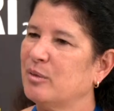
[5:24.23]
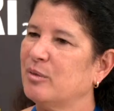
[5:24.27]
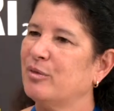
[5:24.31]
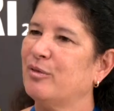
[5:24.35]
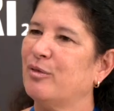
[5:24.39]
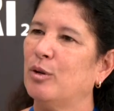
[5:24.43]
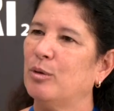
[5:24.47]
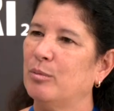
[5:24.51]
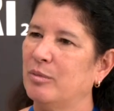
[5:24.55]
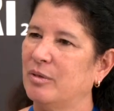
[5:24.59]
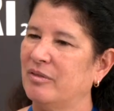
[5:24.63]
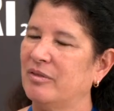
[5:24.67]
of
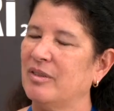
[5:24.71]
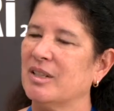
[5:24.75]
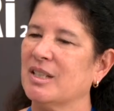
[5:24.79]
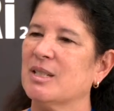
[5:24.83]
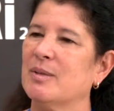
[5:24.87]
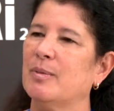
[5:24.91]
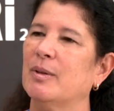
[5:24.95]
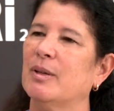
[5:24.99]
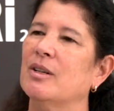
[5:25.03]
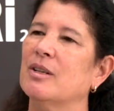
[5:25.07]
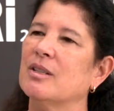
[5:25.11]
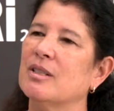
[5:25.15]
formative
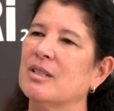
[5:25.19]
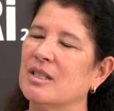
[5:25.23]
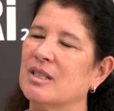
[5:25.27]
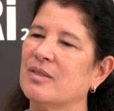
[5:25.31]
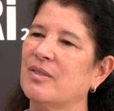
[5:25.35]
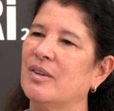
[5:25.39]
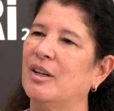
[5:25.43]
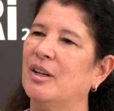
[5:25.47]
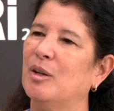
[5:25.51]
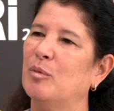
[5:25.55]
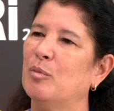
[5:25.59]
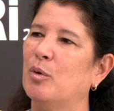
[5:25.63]
experience is
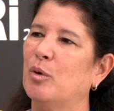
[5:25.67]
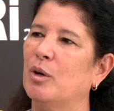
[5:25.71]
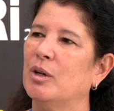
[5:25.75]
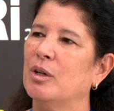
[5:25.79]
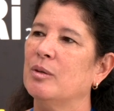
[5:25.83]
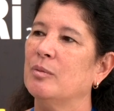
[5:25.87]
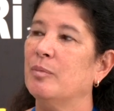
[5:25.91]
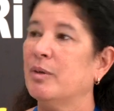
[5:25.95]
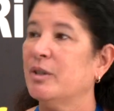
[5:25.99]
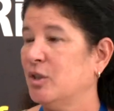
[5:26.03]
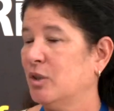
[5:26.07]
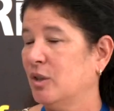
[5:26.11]
very
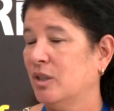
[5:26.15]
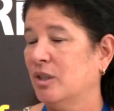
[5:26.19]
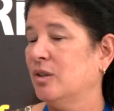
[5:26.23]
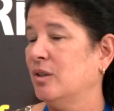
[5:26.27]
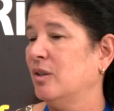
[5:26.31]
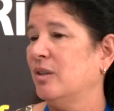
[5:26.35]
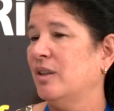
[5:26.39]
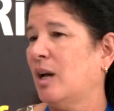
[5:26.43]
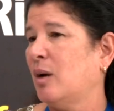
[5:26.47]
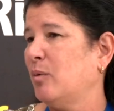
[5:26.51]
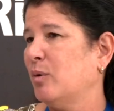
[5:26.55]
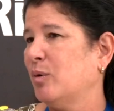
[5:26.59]
important, but you can
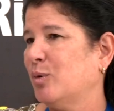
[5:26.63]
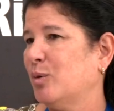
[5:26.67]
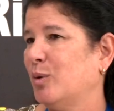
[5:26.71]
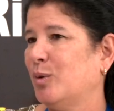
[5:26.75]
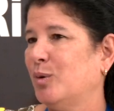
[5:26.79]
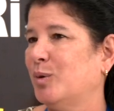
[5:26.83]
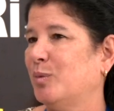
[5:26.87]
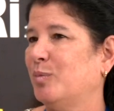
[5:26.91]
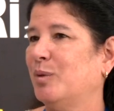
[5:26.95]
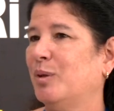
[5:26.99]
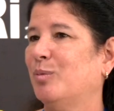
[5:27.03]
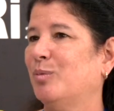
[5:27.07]
do that with
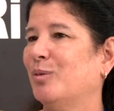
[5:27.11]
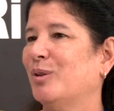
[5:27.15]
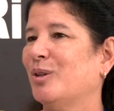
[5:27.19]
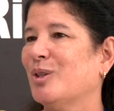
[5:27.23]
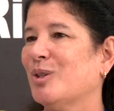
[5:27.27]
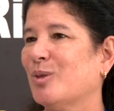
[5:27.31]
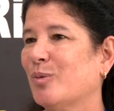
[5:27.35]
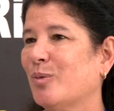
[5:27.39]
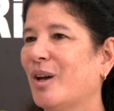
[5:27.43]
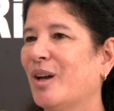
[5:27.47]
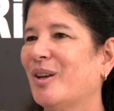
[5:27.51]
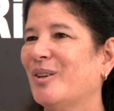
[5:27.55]
older people
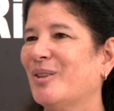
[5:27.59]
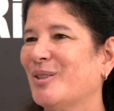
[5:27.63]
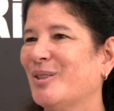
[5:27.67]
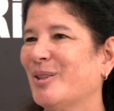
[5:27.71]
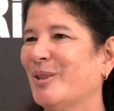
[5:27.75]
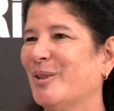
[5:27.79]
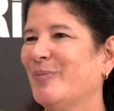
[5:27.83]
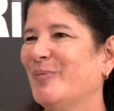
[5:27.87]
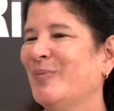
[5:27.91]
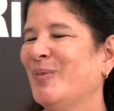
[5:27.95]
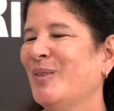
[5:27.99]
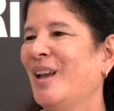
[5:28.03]
as well.
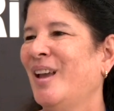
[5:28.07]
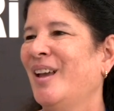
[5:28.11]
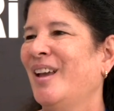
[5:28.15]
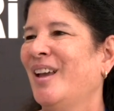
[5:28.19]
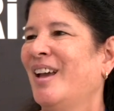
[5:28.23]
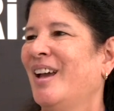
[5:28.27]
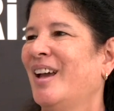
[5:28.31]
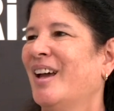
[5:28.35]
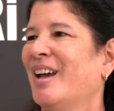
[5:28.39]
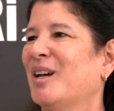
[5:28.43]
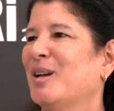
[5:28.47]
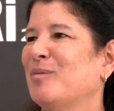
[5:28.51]
So
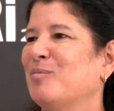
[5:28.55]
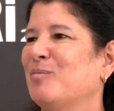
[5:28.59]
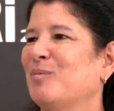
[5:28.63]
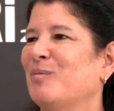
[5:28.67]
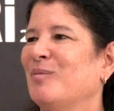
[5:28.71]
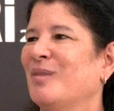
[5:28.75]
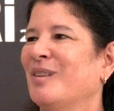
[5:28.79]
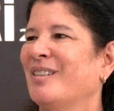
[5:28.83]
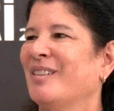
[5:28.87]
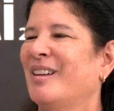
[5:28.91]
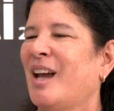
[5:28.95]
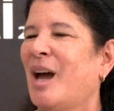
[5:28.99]
um,
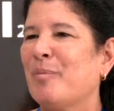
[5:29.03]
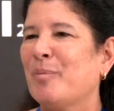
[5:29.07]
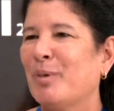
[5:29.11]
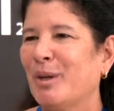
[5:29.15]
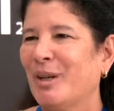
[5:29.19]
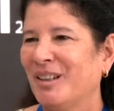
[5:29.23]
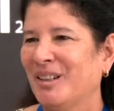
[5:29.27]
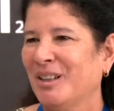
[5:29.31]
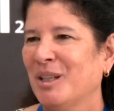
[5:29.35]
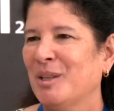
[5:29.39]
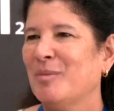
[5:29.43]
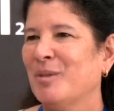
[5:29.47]
not
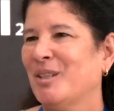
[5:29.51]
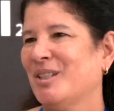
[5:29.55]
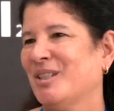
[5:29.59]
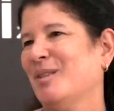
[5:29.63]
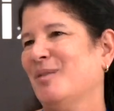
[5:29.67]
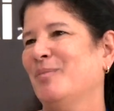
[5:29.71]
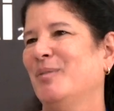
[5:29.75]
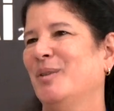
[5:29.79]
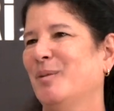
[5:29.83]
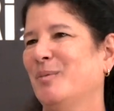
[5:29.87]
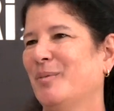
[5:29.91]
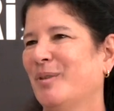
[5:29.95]
putting limits
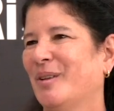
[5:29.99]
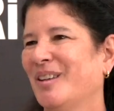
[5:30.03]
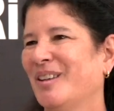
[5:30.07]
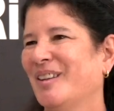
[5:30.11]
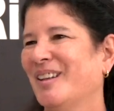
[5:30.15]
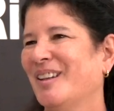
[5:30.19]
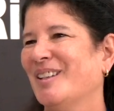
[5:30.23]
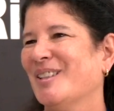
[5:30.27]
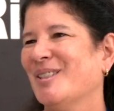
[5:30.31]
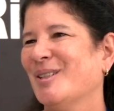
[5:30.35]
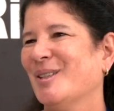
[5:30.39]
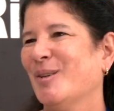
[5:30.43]
on people, I
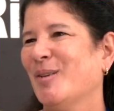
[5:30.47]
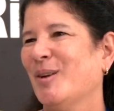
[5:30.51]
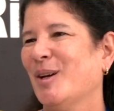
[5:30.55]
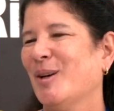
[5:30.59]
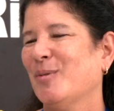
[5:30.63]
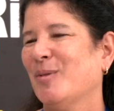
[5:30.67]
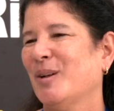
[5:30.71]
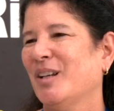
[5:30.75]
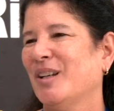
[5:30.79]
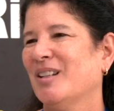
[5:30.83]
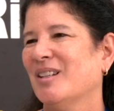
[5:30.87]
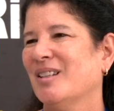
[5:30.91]
think, is a great
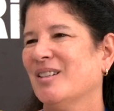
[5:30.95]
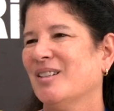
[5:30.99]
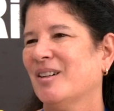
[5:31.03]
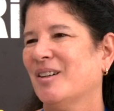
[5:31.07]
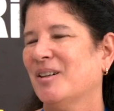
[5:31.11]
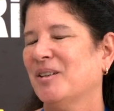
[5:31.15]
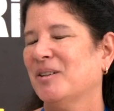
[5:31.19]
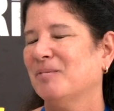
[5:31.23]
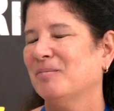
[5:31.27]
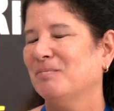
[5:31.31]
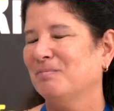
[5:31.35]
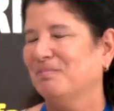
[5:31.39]
way to
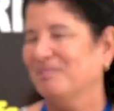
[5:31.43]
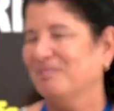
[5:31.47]
start.